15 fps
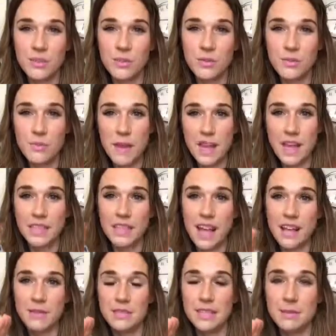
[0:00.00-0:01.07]
making
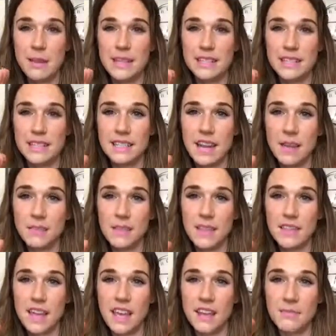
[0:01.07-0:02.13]
that space and time that
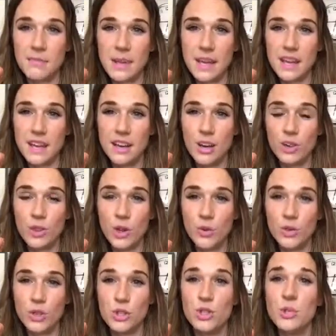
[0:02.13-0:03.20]
they can be
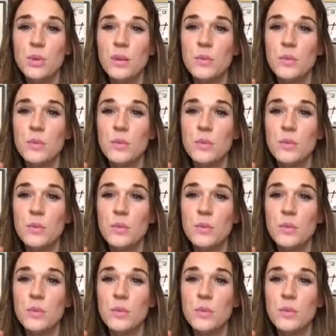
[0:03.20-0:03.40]
alone doing